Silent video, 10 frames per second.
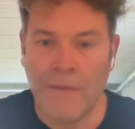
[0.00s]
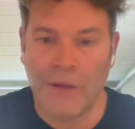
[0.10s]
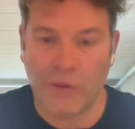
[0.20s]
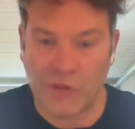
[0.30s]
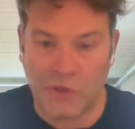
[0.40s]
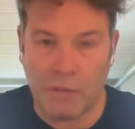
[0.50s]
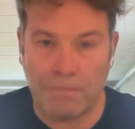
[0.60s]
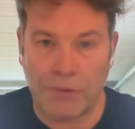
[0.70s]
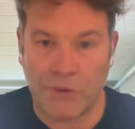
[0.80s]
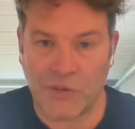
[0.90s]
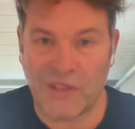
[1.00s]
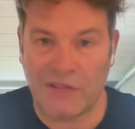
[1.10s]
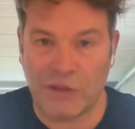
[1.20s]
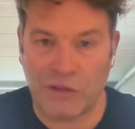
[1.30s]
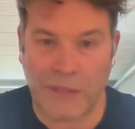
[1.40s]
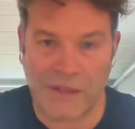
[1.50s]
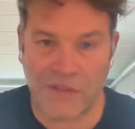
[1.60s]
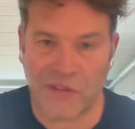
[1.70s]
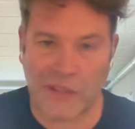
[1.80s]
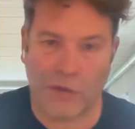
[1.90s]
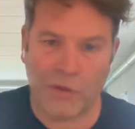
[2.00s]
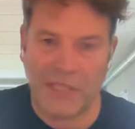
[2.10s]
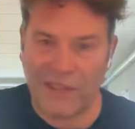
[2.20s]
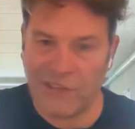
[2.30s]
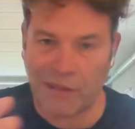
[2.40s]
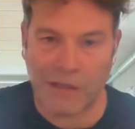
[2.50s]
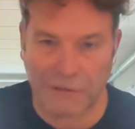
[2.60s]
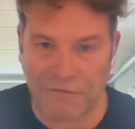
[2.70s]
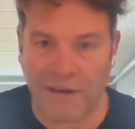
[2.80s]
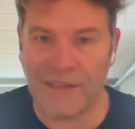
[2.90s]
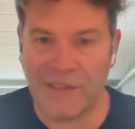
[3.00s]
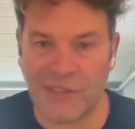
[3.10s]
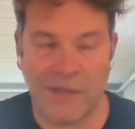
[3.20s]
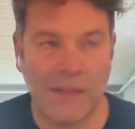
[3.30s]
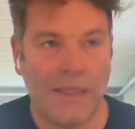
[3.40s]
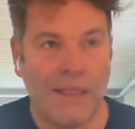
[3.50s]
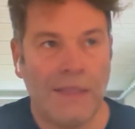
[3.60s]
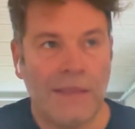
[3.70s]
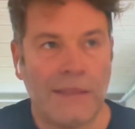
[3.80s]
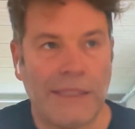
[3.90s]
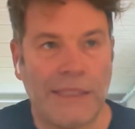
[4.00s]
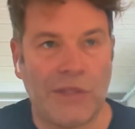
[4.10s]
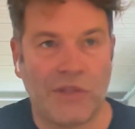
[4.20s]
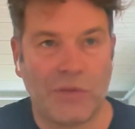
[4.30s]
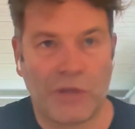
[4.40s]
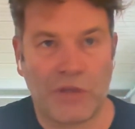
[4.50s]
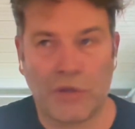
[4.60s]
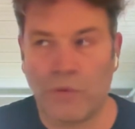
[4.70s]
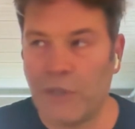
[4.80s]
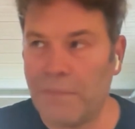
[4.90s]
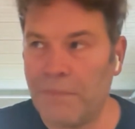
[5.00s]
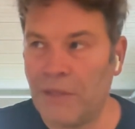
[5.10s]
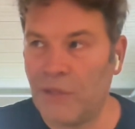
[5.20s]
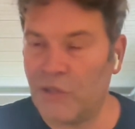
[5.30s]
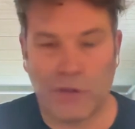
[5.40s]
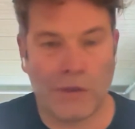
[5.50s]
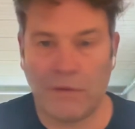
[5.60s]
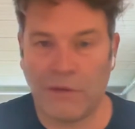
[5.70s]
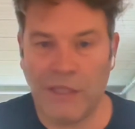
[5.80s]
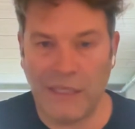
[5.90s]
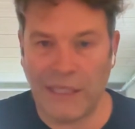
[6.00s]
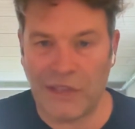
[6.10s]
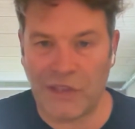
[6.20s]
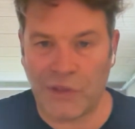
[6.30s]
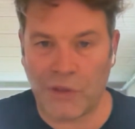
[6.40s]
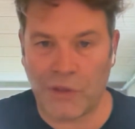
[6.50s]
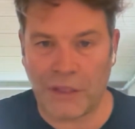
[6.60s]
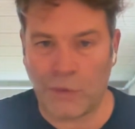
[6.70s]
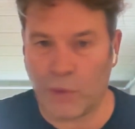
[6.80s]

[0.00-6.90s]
also the posters and the trailers and all the ancillary files in a structured way, because currently it's all in